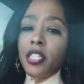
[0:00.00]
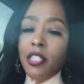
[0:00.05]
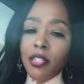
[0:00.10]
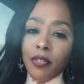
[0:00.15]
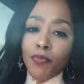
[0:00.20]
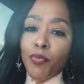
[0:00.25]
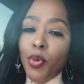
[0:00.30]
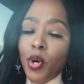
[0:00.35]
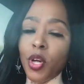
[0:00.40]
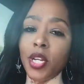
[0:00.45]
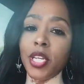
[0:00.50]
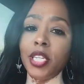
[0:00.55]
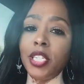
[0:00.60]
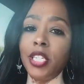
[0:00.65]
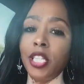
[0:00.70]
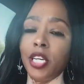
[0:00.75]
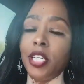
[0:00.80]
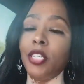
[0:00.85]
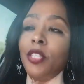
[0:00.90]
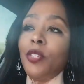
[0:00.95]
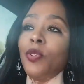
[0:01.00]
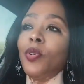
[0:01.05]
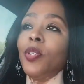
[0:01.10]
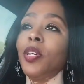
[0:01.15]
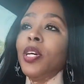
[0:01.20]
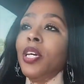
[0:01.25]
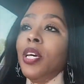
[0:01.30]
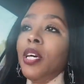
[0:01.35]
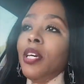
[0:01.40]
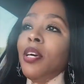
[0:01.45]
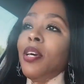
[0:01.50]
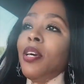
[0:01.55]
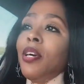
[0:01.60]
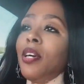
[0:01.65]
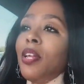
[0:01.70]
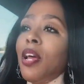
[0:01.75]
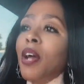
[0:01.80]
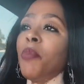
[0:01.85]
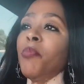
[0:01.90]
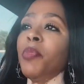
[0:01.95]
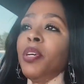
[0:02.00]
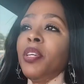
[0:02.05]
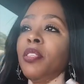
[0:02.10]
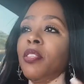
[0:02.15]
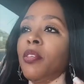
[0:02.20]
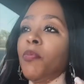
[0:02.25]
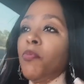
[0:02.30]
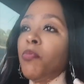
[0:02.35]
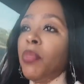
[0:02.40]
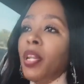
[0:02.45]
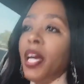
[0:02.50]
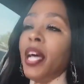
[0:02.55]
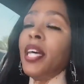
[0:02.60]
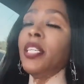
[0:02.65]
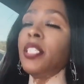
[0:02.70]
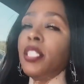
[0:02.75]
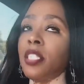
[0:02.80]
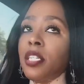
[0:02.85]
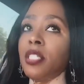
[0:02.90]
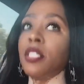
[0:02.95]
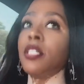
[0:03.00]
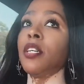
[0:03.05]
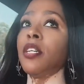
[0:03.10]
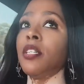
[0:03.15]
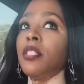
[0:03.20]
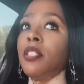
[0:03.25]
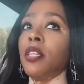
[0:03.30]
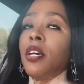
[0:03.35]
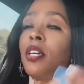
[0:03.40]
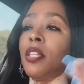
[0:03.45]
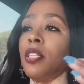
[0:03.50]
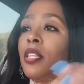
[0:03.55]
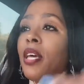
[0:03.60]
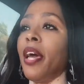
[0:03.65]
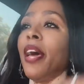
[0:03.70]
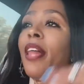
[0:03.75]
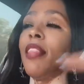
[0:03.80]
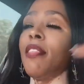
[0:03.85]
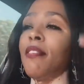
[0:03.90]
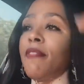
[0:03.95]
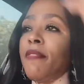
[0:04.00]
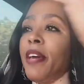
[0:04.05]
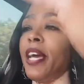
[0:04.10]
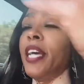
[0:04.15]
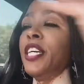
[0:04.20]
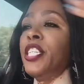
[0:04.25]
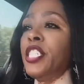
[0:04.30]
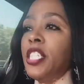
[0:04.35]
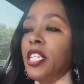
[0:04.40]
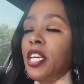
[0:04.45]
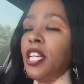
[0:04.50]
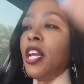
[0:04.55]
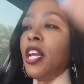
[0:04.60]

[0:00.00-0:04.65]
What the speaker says: and pull it to you. And I mean the blessing, the elevation and